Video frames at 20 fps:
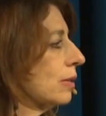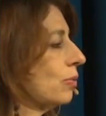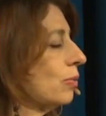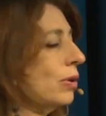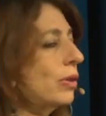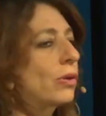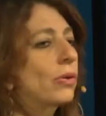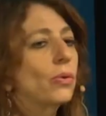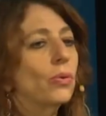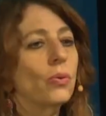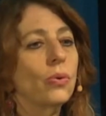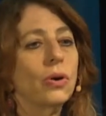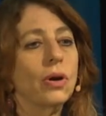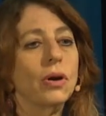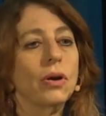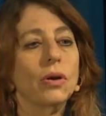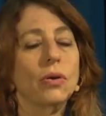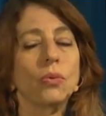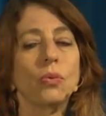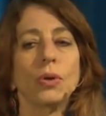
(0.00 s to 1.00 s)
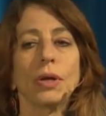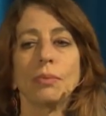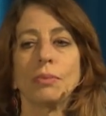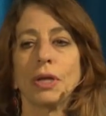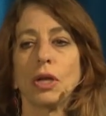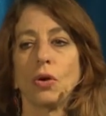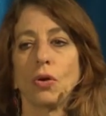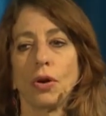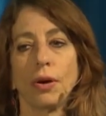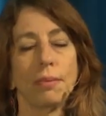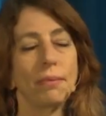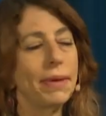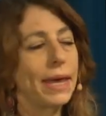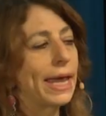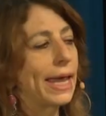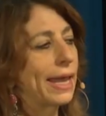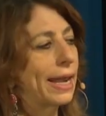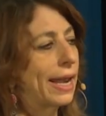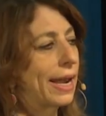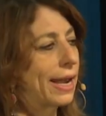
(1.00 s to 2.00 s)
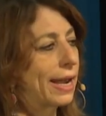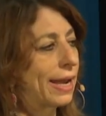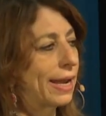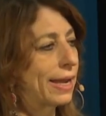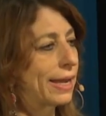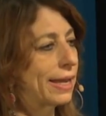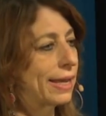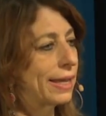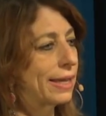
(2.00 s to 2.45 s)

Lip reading: whether we're women or men,